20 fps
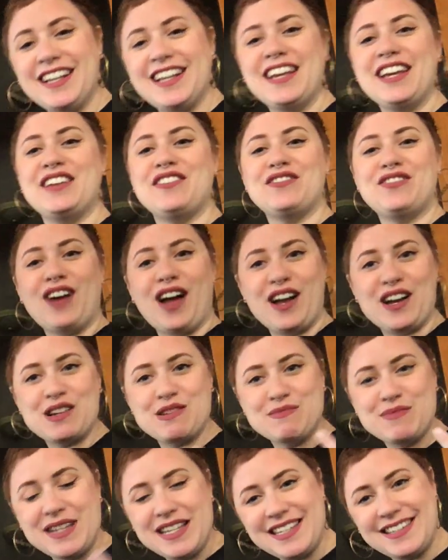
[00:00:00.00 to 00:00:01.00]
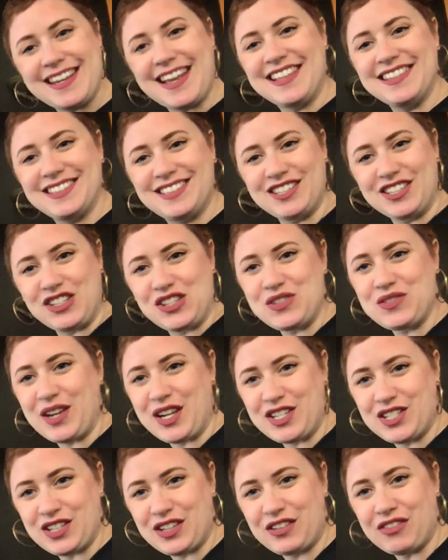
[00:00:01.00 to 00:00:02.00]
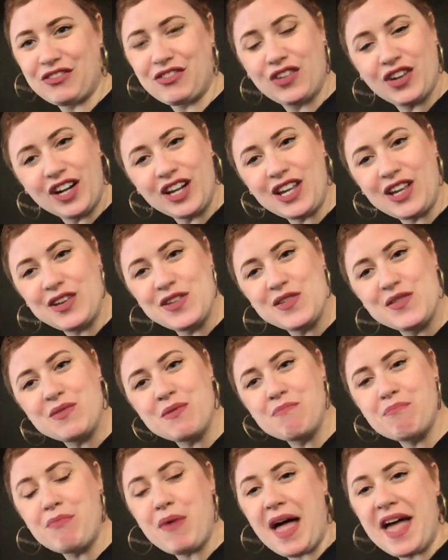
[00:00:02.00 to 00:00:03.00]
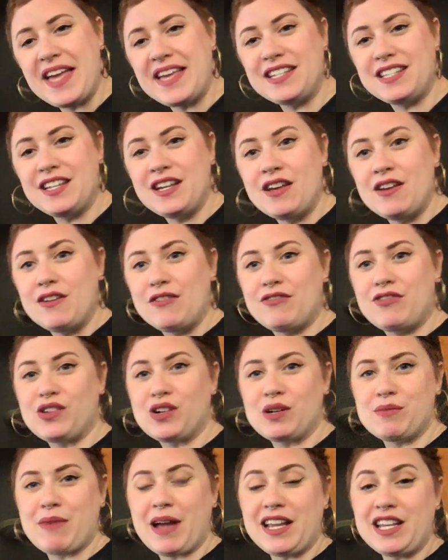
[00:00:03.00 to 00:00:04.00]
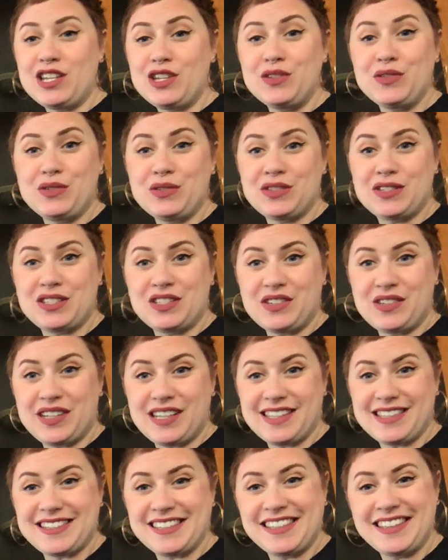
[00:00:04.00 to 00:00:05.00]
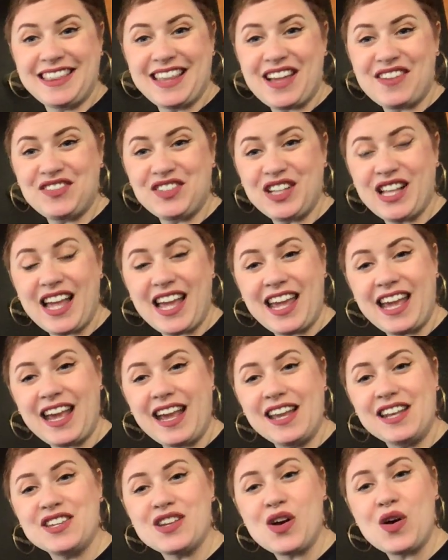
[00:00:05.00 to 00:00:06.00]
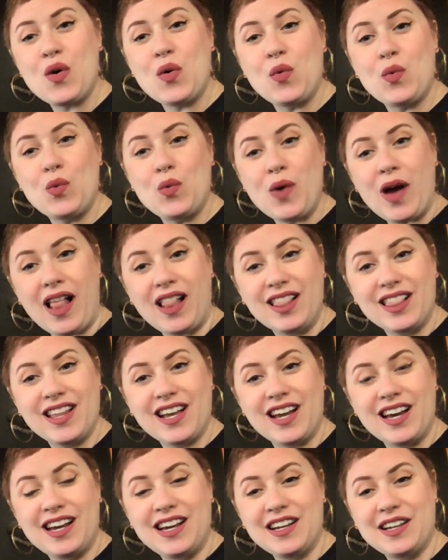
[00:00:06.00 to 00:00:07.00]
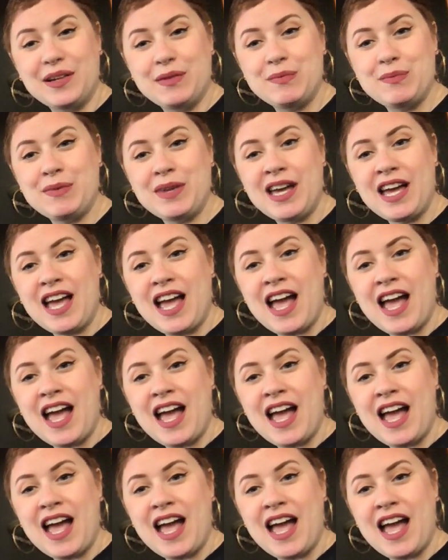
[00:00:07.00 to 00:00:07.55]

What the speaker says: environment and situation for you, but for my new students in level 8, welcome.